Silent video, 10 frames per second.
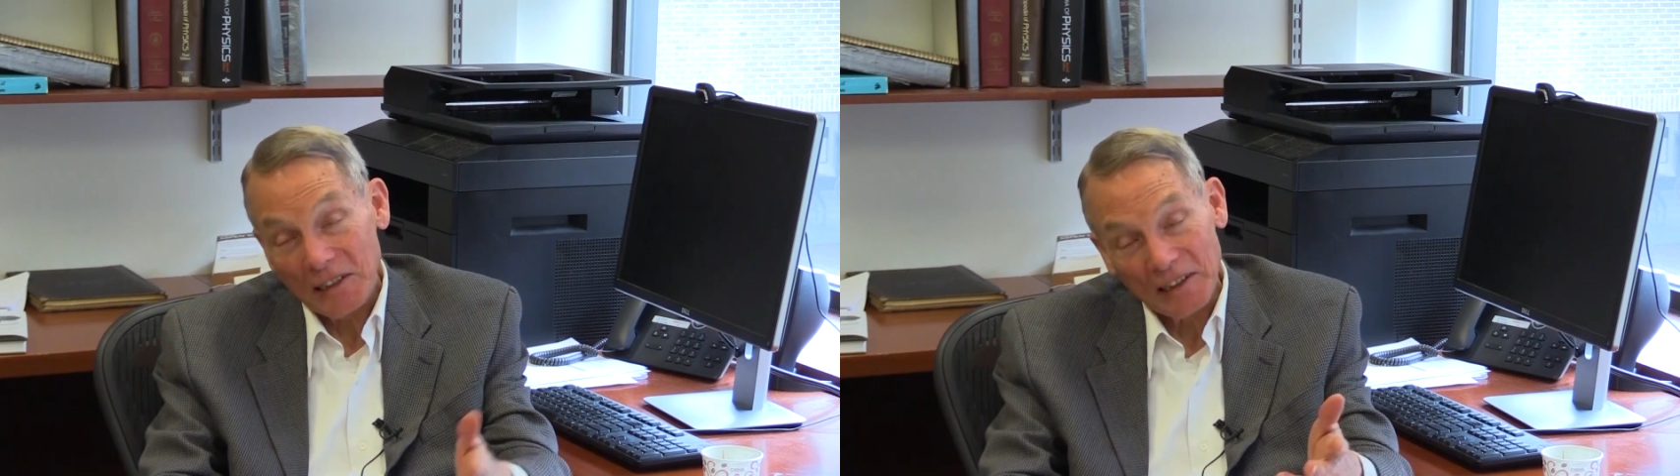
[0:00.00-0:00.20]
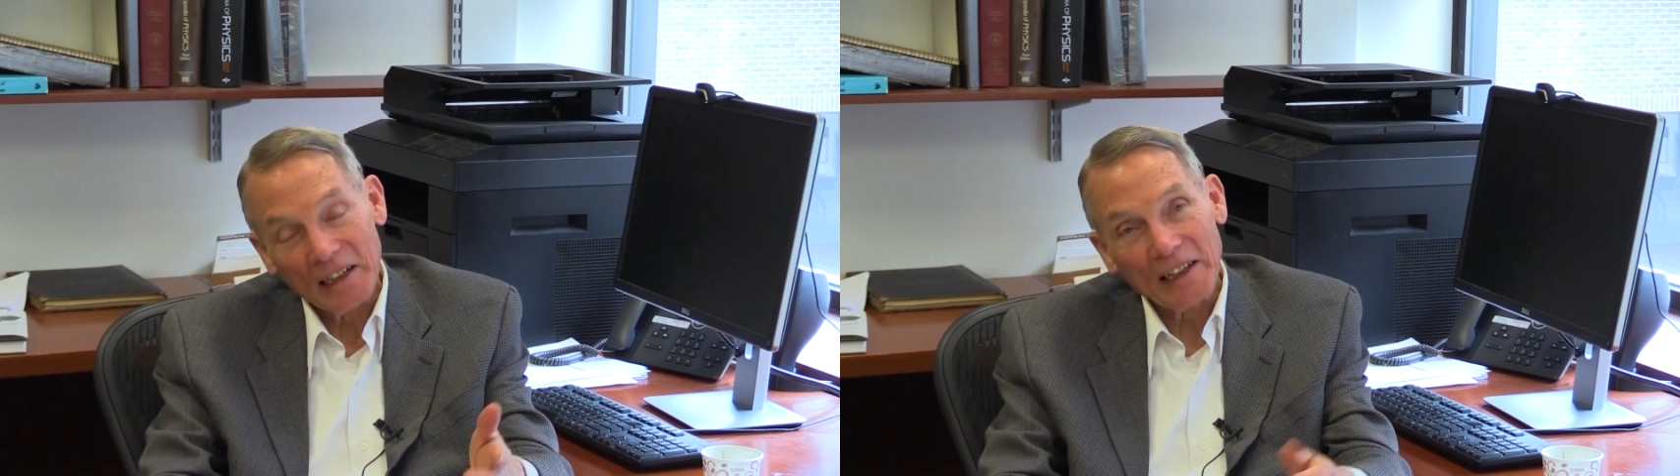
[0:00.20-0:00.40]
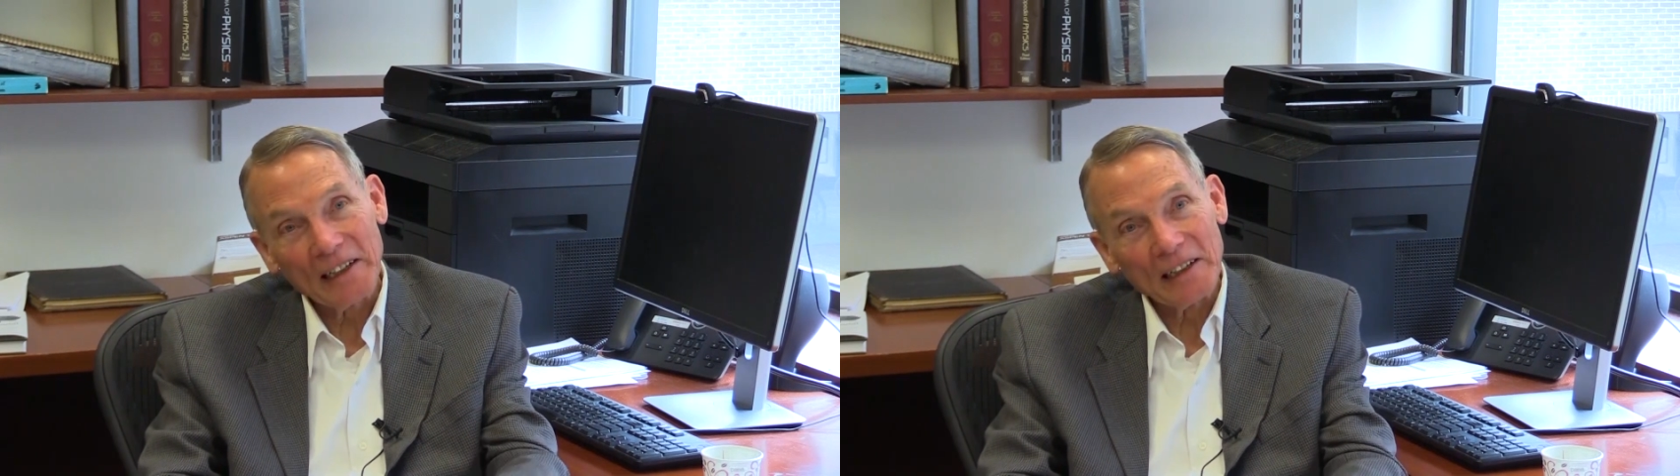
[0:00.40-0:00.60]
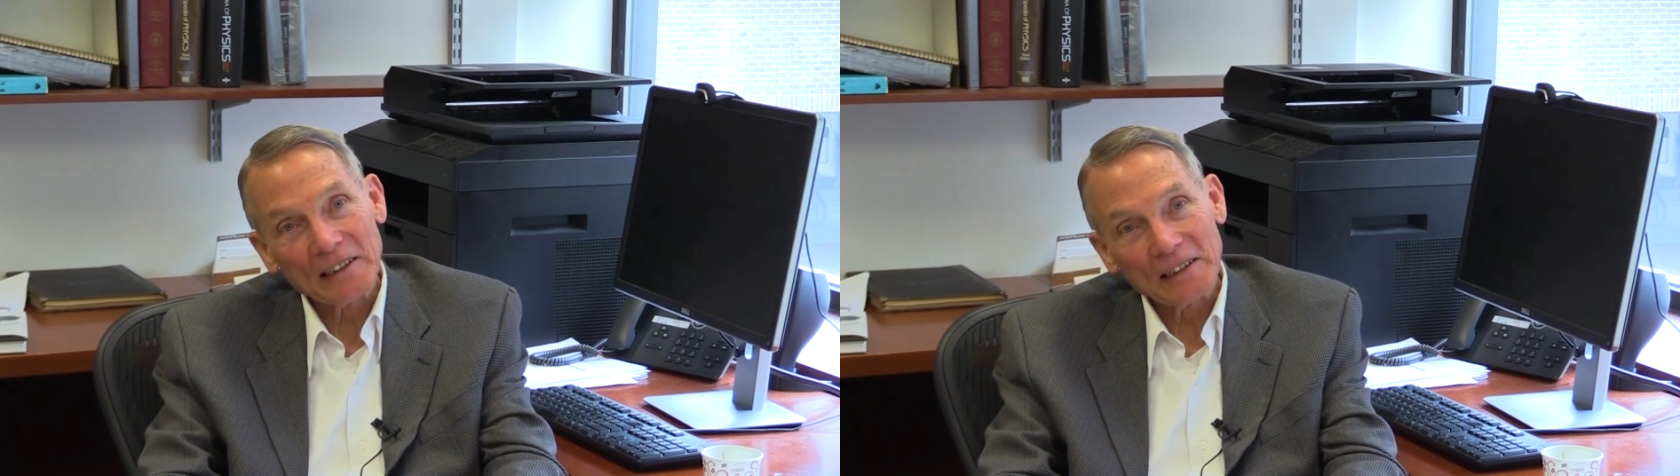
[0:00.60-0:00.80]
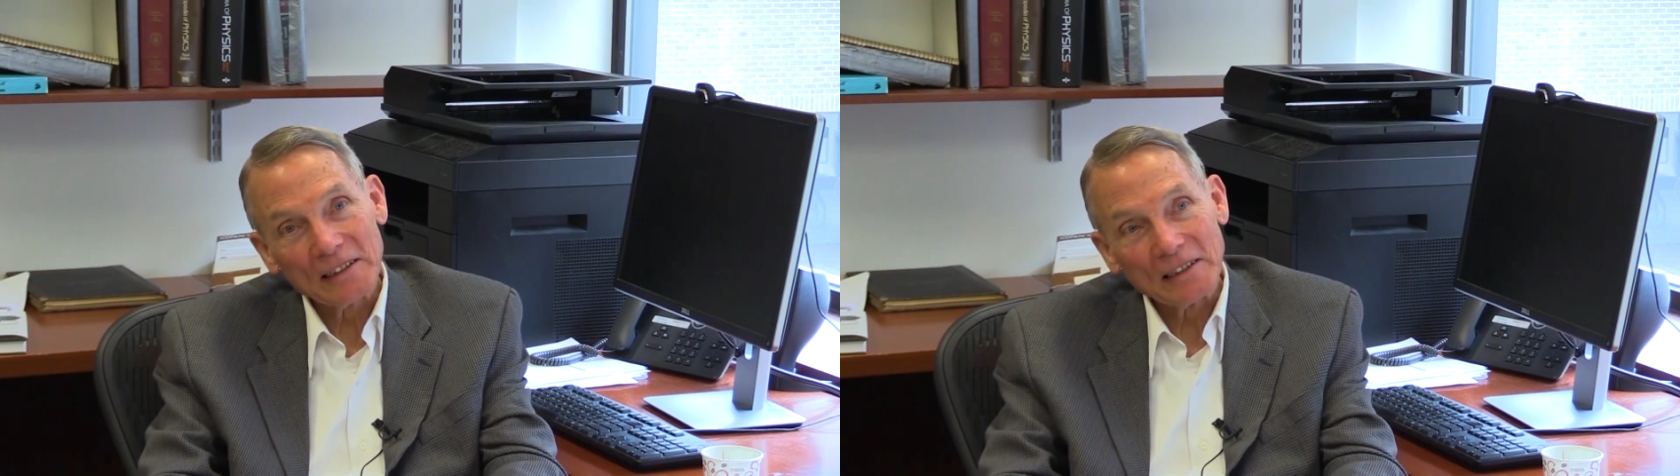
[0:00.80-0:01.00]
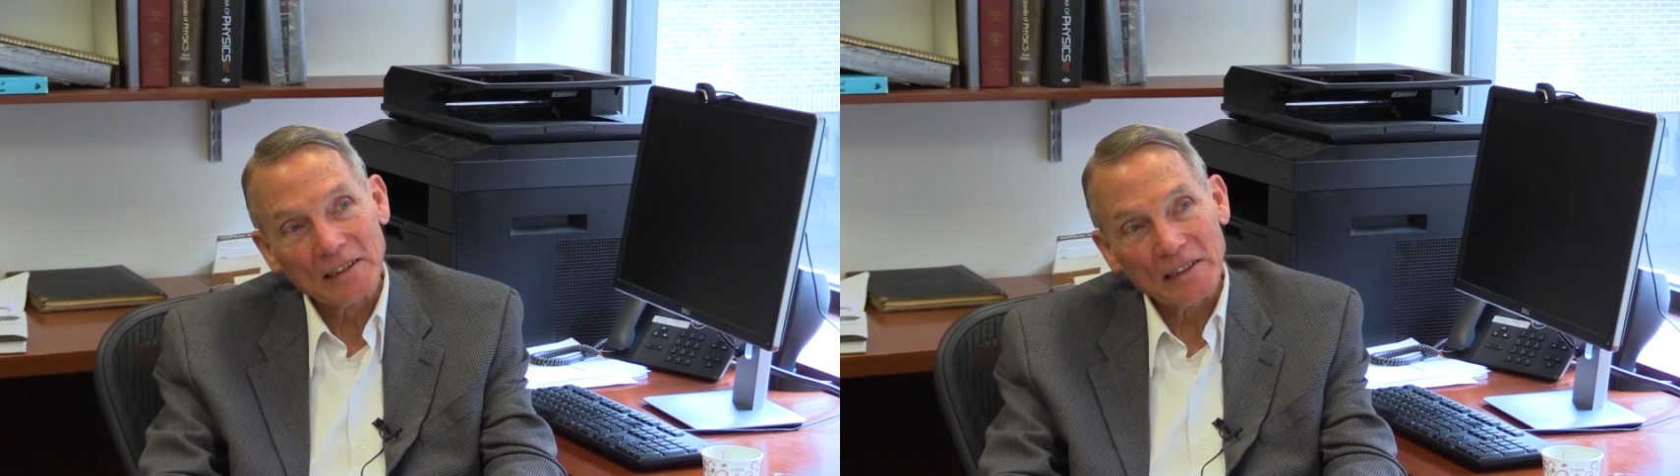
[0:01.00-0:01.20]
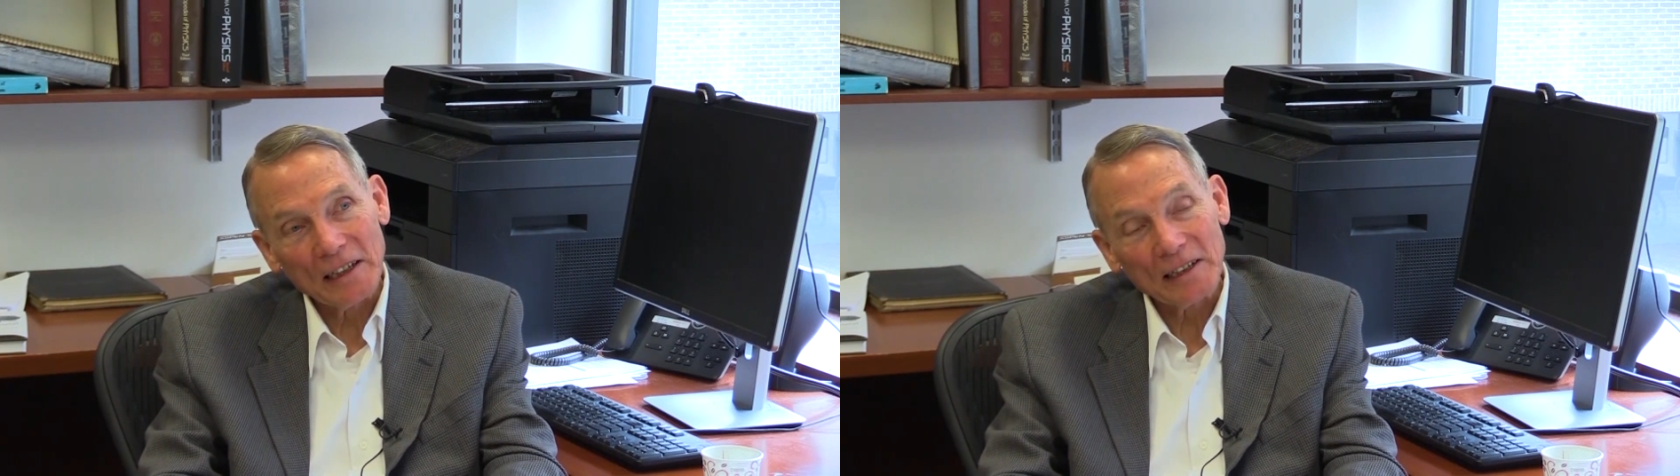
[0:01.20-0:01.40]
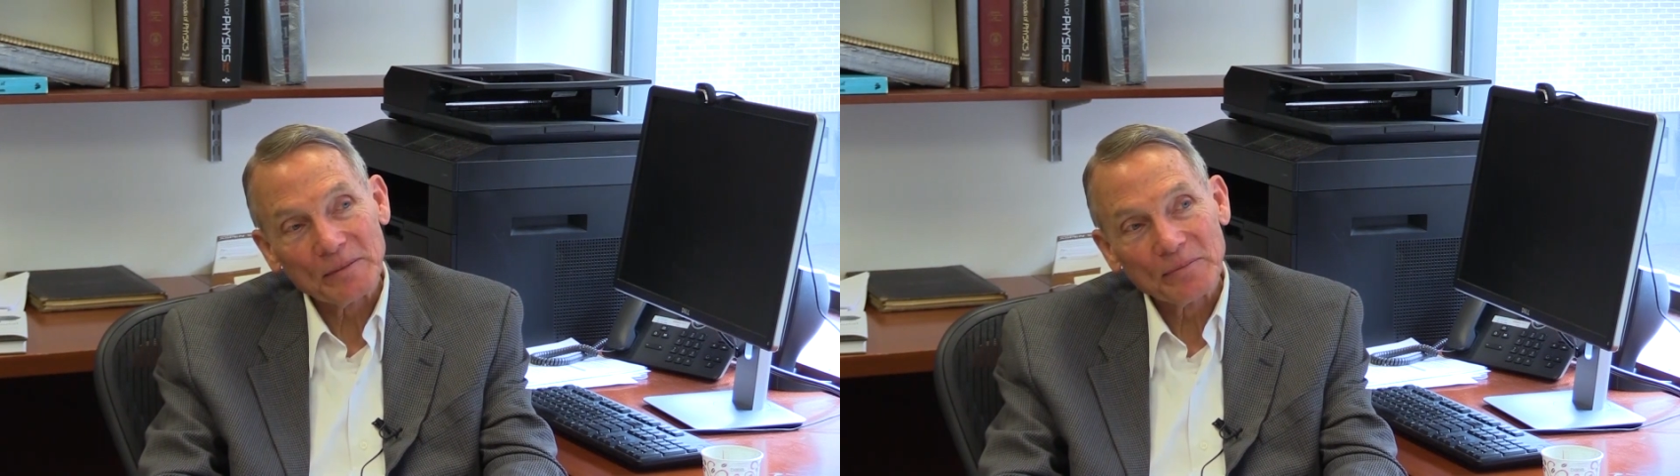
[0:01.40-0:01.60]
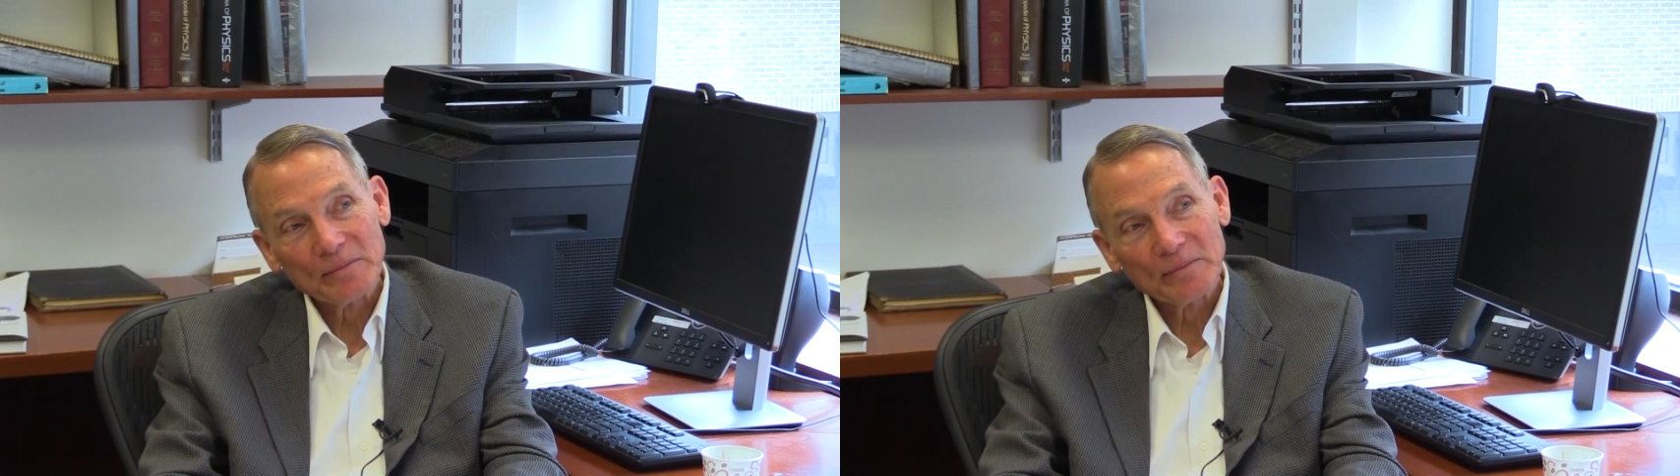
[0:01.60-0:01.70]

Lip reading: a Canadian, is that